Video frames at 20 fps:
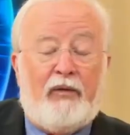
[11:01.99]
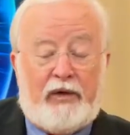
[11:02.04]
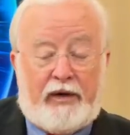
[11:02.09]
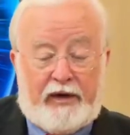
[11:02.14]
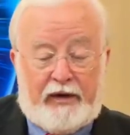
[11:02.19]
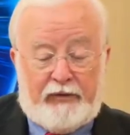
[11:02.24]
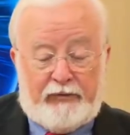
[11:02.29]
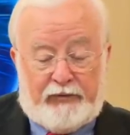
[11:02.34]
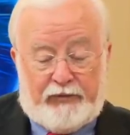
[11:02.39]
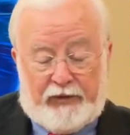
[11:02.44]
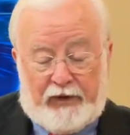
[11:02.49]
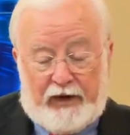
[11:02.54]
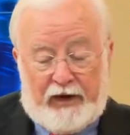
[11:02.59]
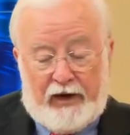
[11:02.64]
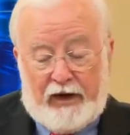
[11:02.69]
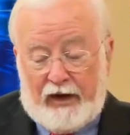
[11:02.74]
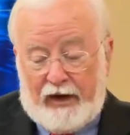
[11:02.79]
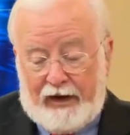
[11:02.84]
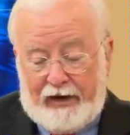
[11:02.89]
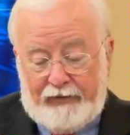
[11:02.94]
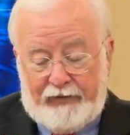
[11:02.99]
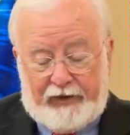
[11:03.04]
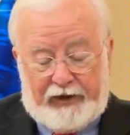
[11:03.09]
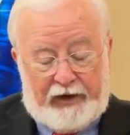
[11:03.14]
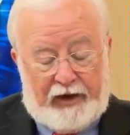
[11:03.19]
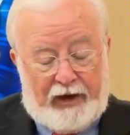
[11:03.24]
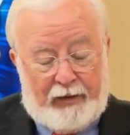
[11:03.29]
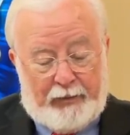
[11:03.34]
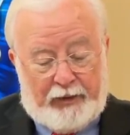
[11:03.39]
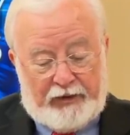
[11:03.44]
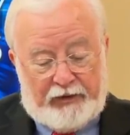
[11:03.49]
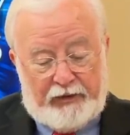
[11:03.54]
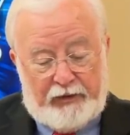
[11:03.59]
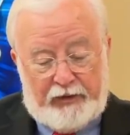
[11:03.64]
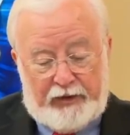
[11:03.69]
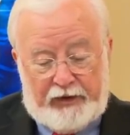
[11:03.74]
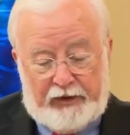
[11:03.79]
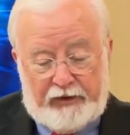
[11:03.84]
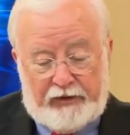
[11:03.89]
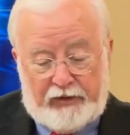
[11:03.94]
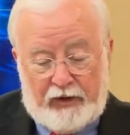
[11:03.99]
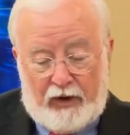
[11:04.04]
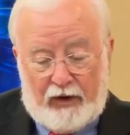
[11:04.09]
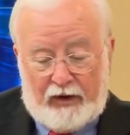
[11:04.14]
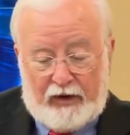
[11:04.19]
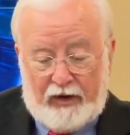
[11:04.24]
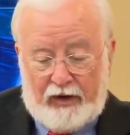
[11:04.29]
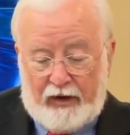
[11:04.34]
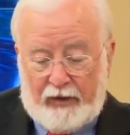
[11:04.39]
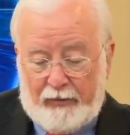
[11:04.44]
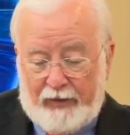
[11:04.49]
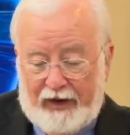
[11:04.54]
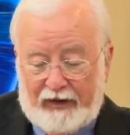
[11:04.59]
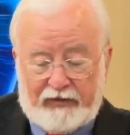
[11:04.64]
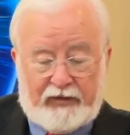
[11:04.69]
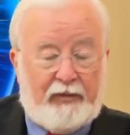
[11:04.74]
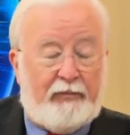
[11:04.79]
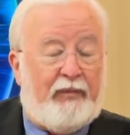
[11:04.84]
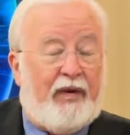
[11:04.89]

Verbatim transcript: want to give uh, Avi an opportunity to talk about the